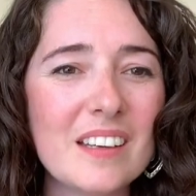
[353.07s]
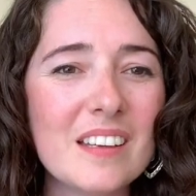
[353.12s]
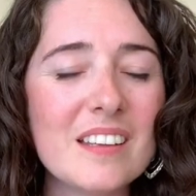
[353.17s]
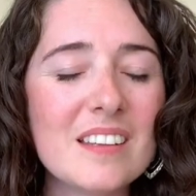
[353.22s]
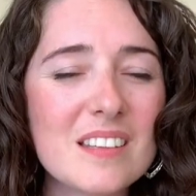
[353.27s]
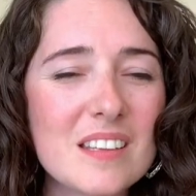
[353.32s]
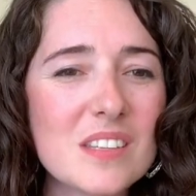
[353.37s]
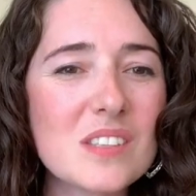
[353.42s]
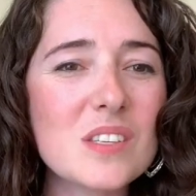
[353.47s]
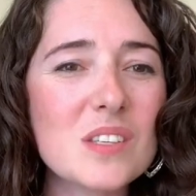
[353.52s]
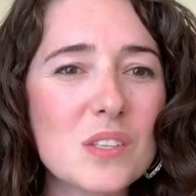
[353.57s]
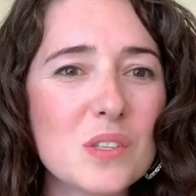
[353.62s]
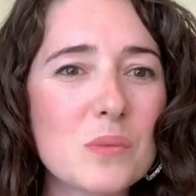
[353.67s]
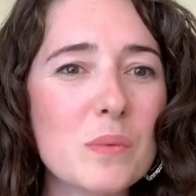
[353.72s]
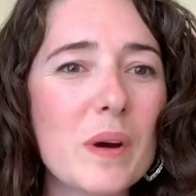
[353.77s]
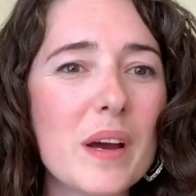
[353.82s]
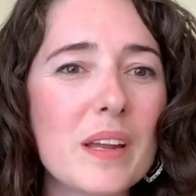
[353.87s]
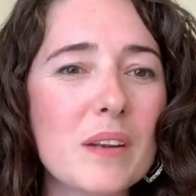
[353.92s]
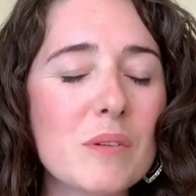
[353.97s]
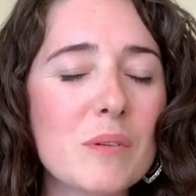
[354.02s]
This is
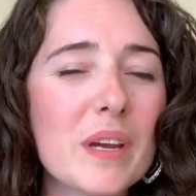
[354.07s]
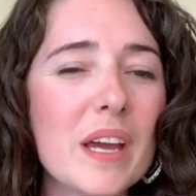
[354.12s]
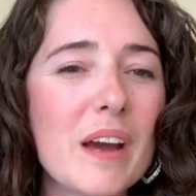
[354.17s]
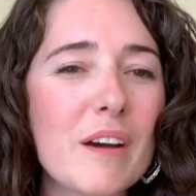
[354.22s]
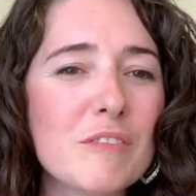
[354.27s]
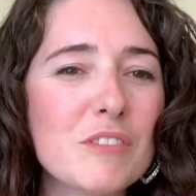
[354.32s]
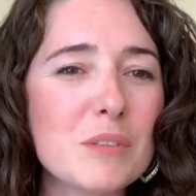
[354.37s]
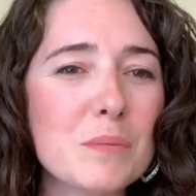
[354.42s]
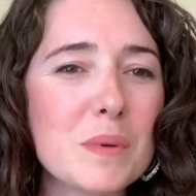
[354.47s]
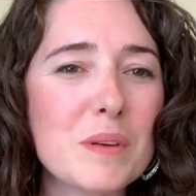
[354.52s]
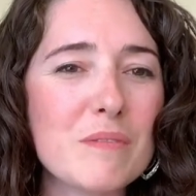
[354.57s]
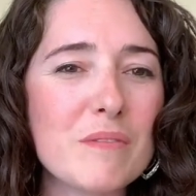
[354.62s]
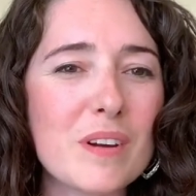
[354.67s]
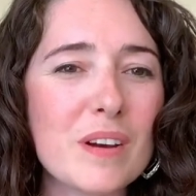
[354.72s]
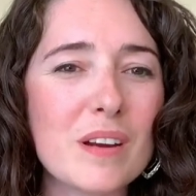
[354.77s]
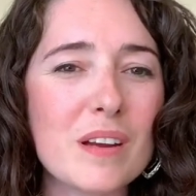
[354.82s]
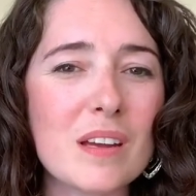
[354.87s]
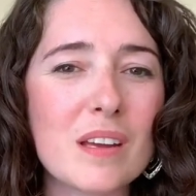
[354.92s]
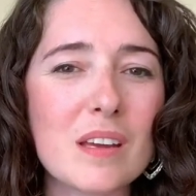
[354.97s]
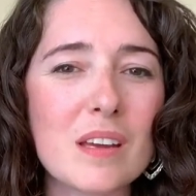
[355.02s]
when we have to be
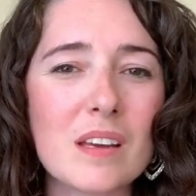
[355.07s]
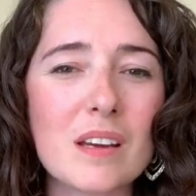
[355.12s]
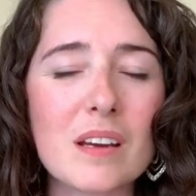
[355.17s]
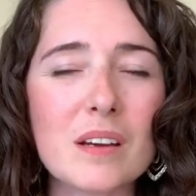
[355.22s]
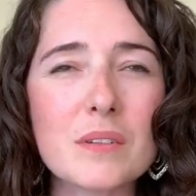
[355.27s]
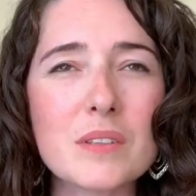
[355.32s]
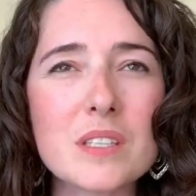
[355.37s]
very,